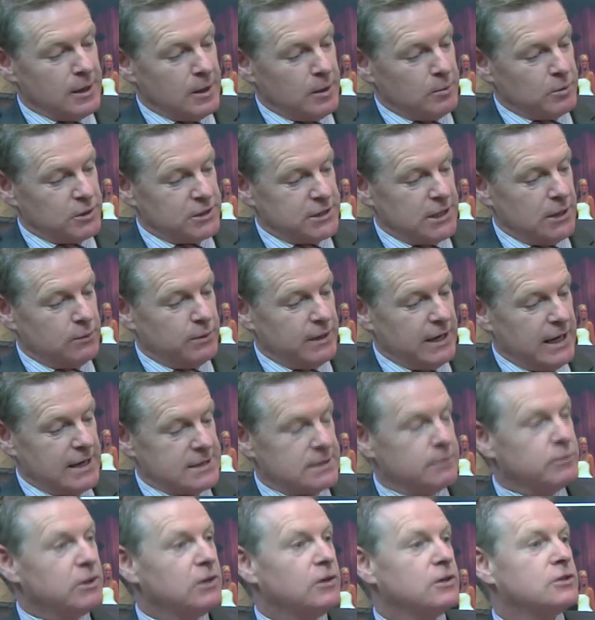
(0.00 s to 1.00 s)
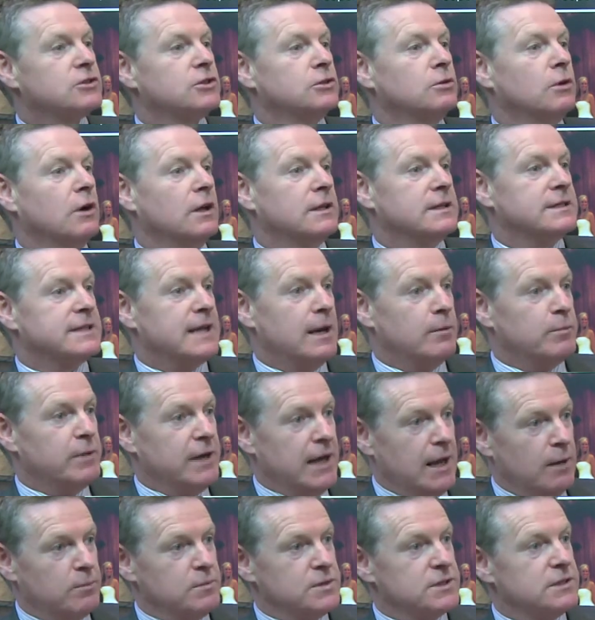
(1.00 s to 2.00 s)
But yeah, we'd ask them to look through all the sample
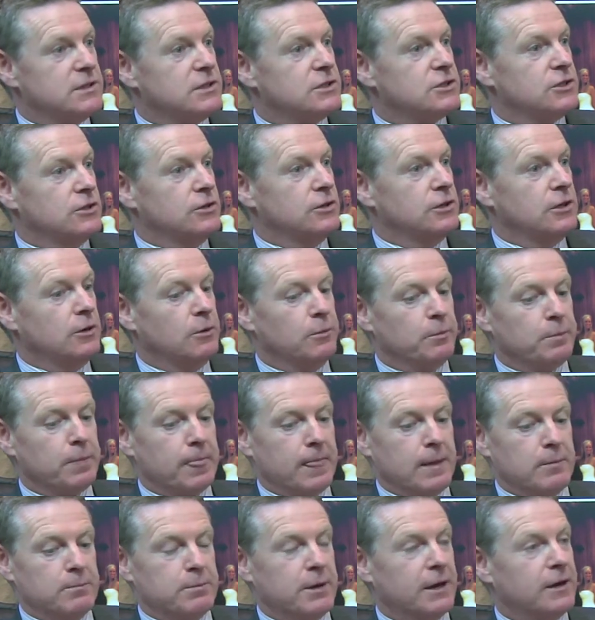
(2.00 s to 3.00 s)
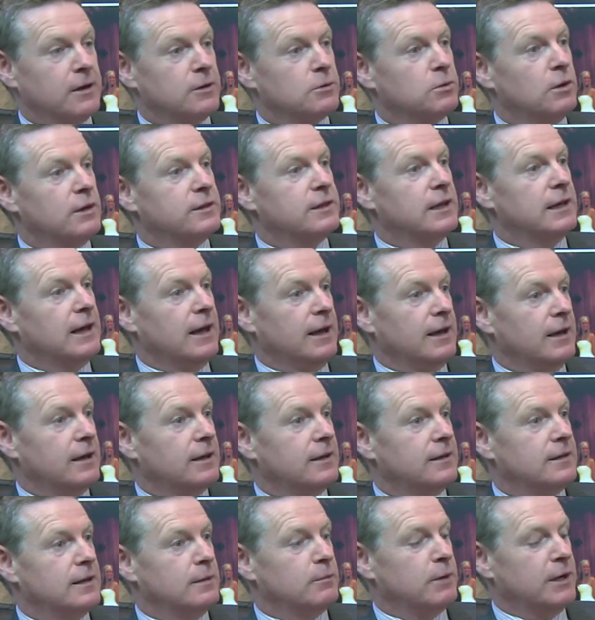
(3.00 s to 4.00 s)
albums in the studio, pick out what they like.
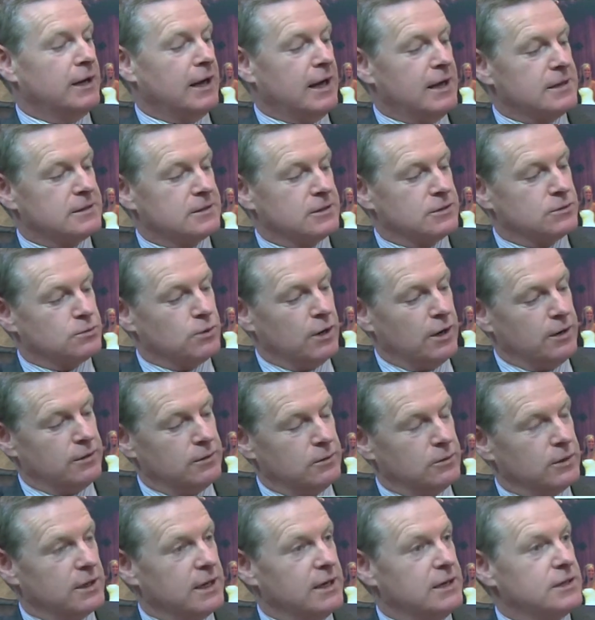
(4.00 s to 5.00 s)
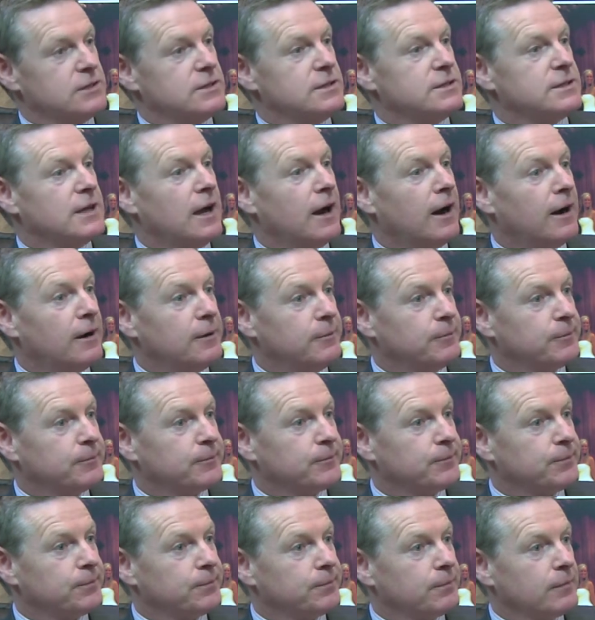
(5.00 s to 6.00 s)
They might ask us where the locations are.
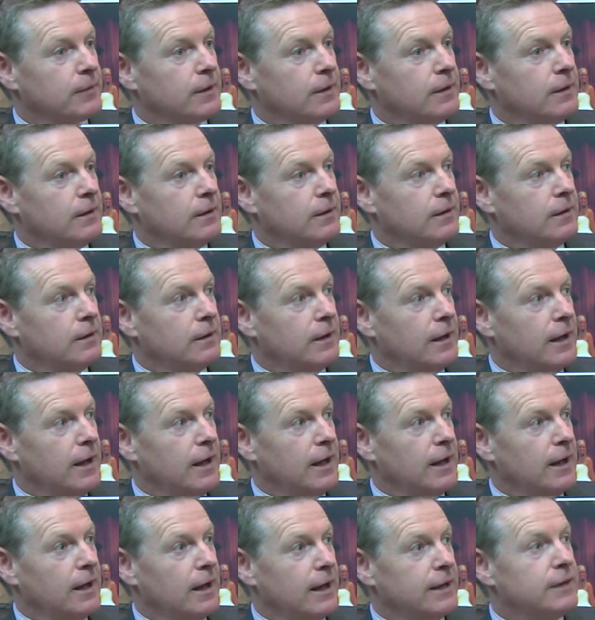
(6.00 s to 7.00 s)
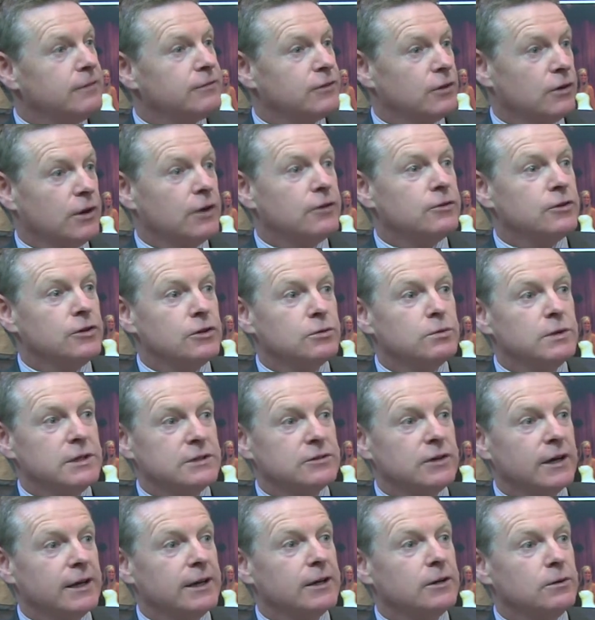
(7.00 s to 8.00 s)
And if they're en route, we'll
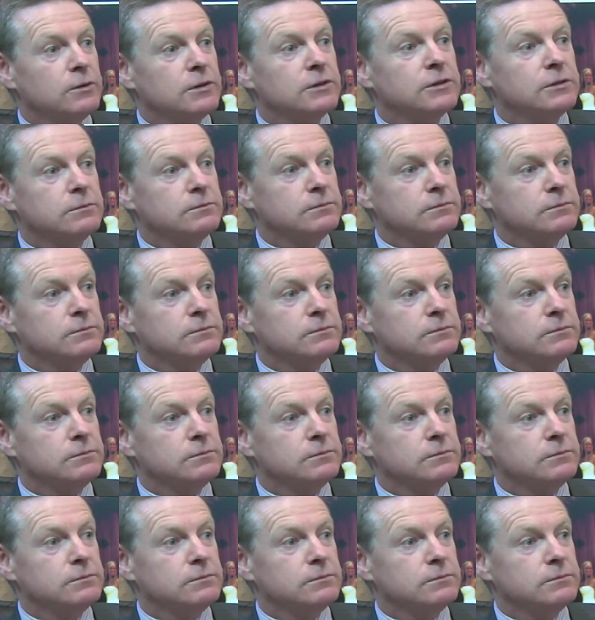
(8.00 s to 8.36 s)
try and go to them.